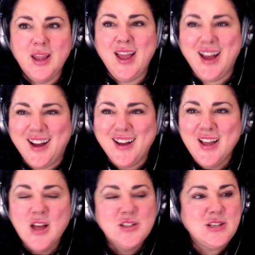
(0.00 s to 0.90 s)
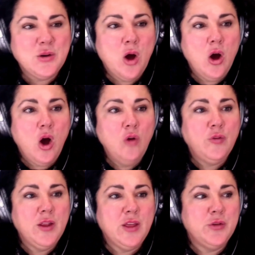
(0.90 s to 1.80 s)
Yeah. So
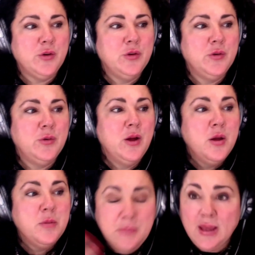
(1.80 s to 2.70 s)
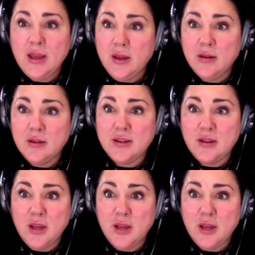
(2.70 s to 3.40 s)
hopefully through me,